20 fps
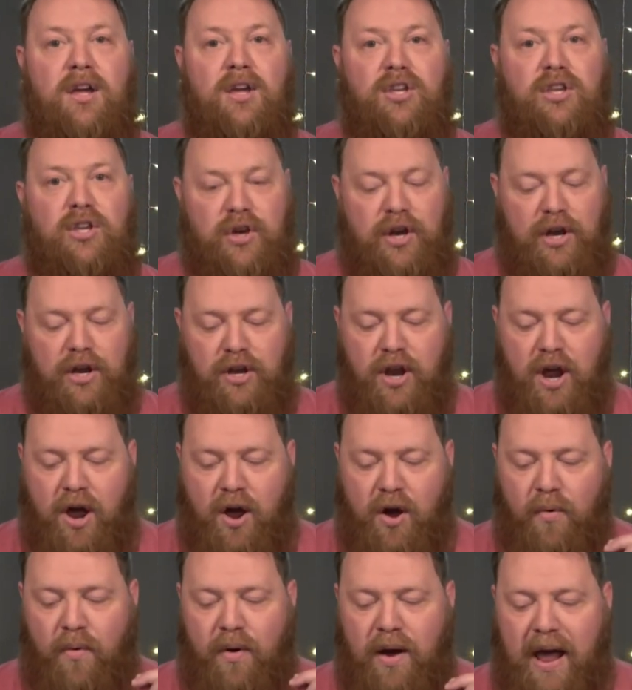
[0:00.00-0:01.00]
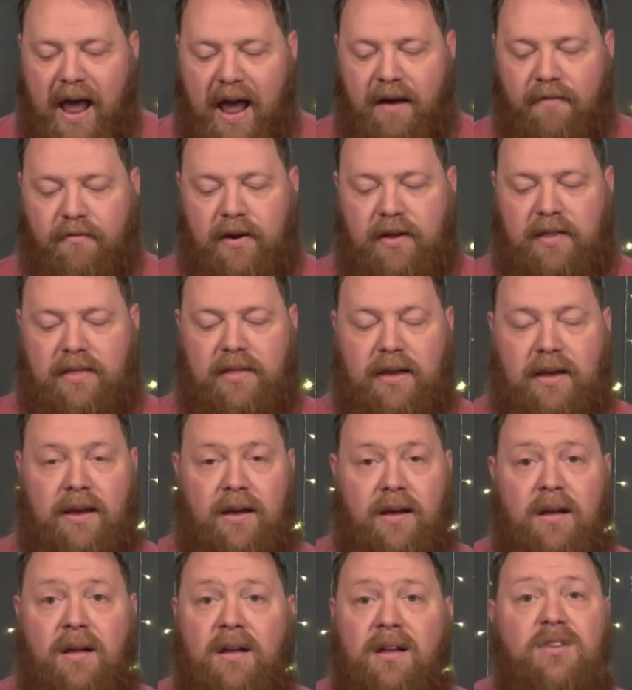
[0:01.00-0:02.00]
you can know everything.
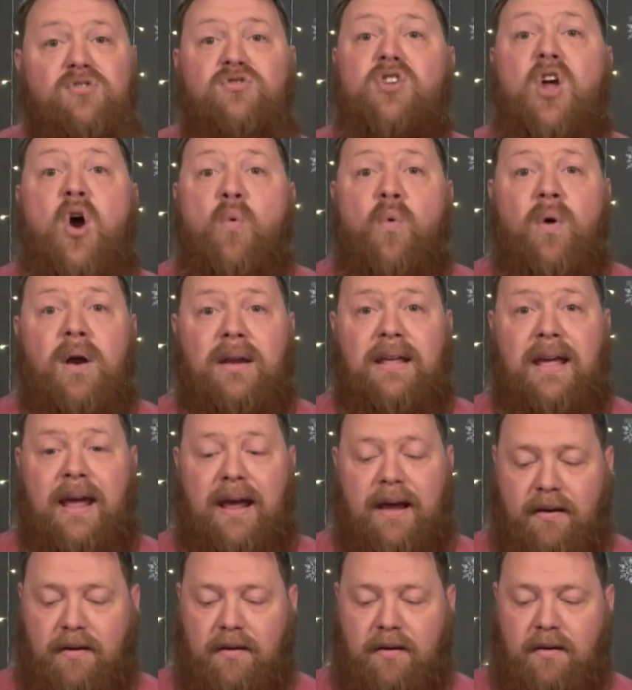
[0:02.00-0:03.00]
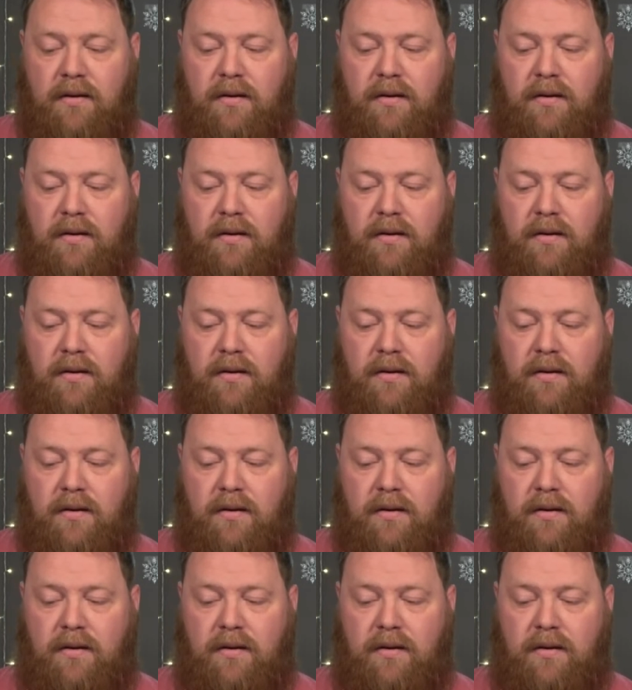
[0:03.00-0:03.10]
No one can.